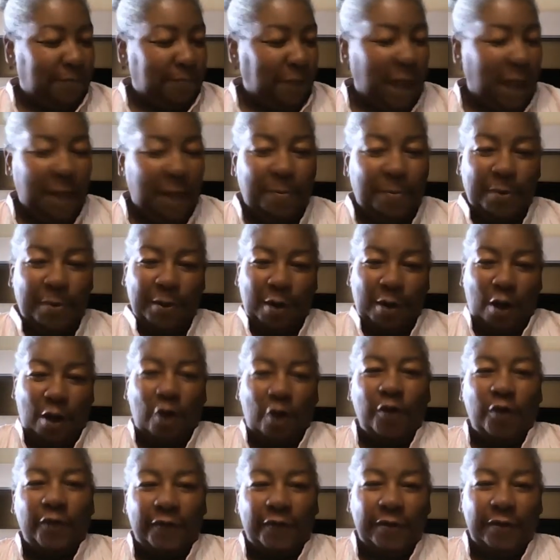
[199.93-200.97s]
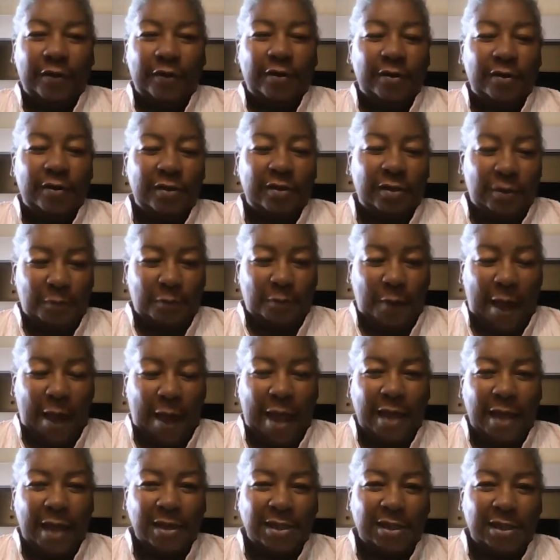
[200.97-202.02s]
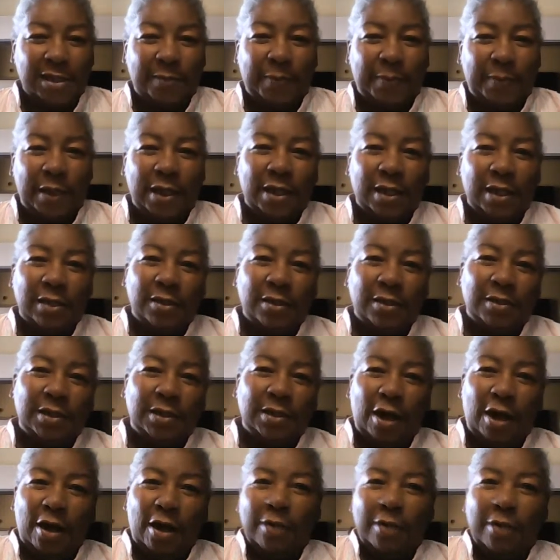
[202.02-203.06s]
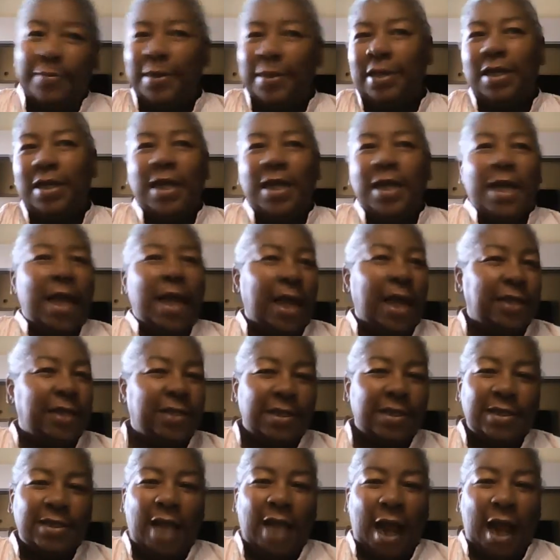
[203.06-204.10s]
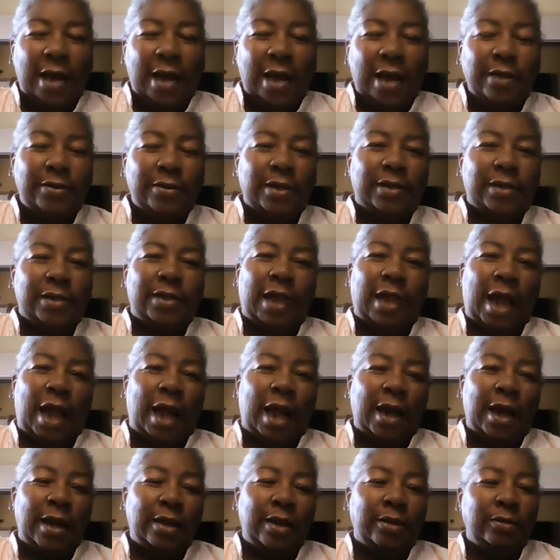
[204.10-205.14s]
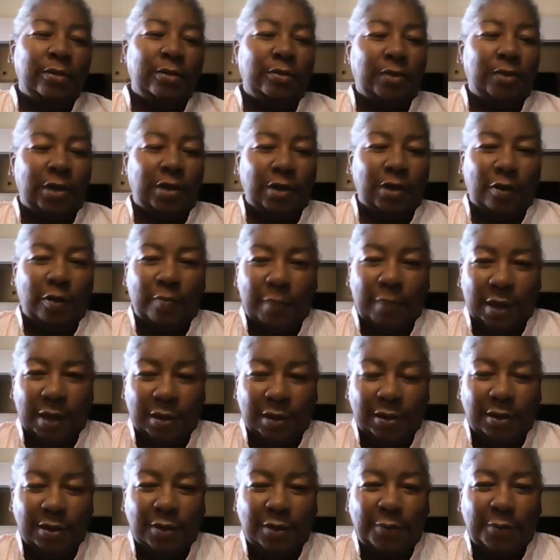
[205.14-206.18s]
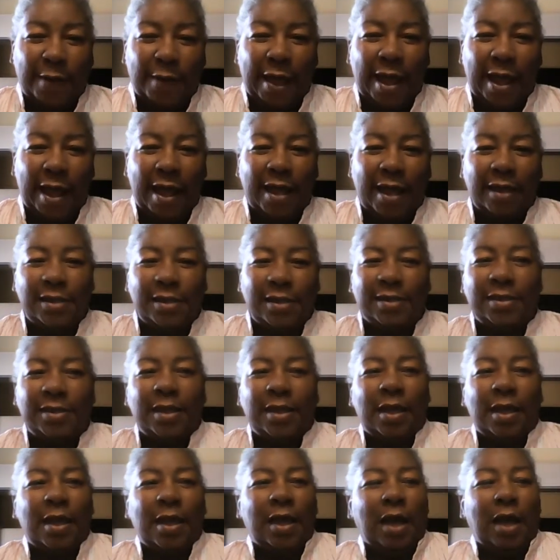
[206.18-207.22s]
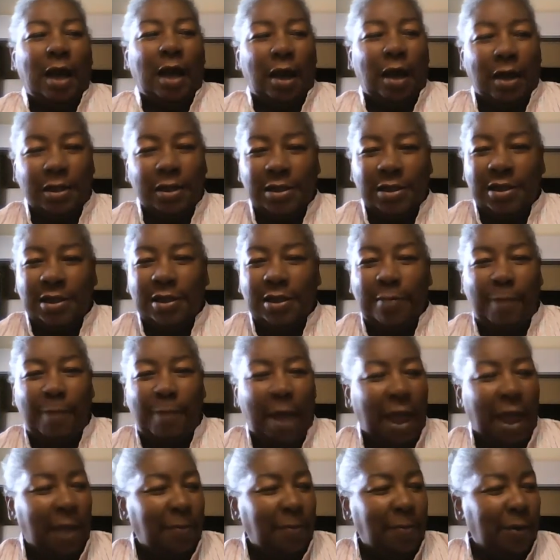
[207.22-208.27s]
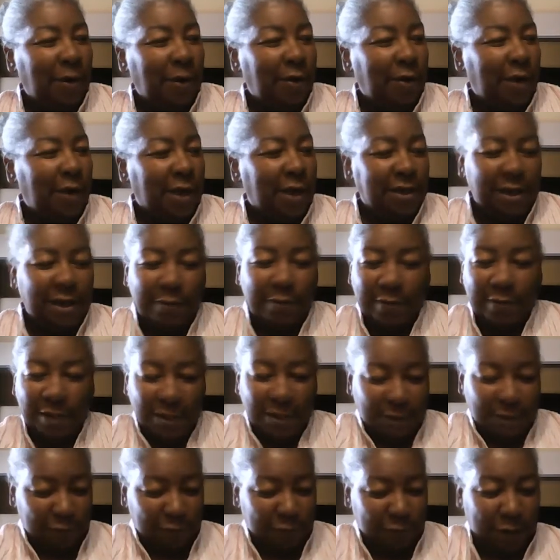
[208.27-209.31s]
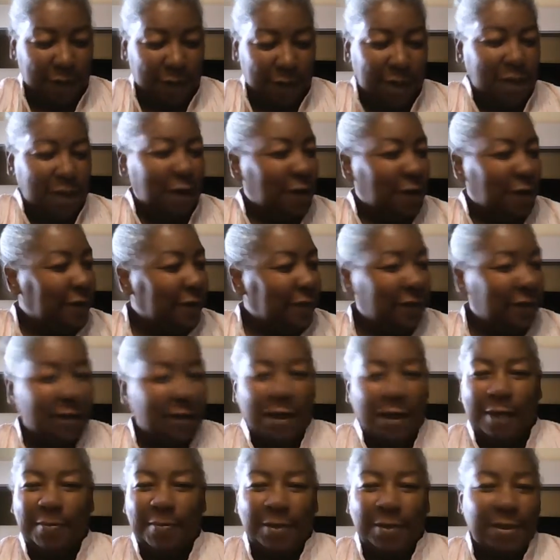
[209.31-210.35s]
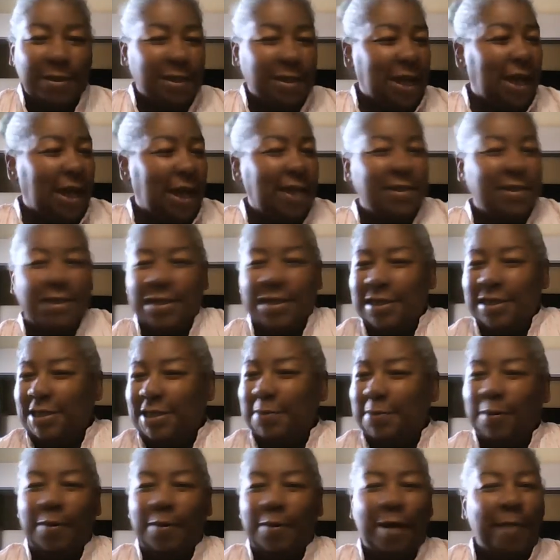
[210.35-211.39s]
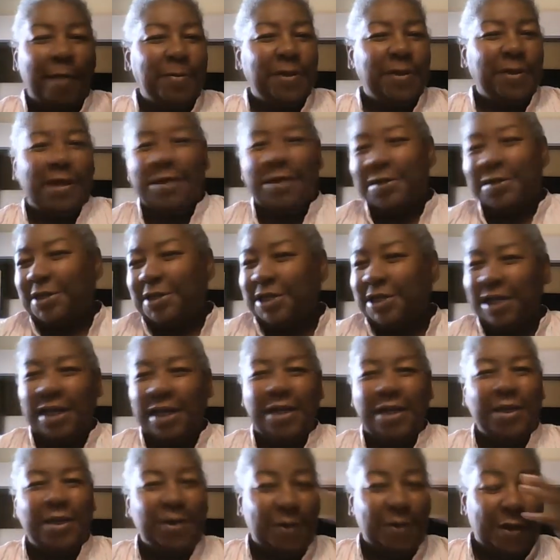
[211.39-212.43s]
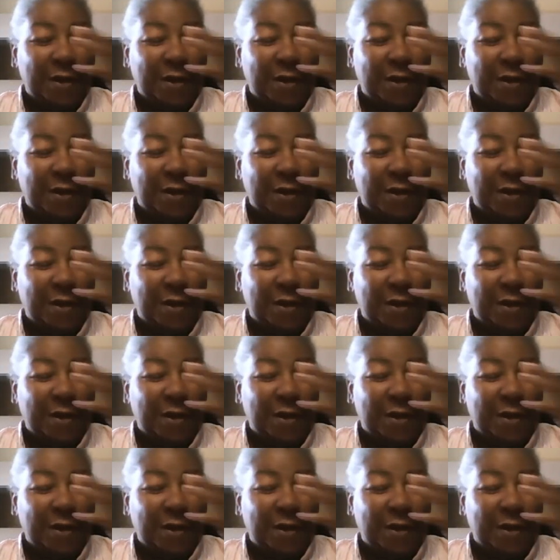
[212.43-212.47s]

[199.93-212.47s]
paper over the wax spill on the carpet and just ironed it. The iron, melted the wax onto the paper and she would just run it over a couple of times and then she would grab another sheet.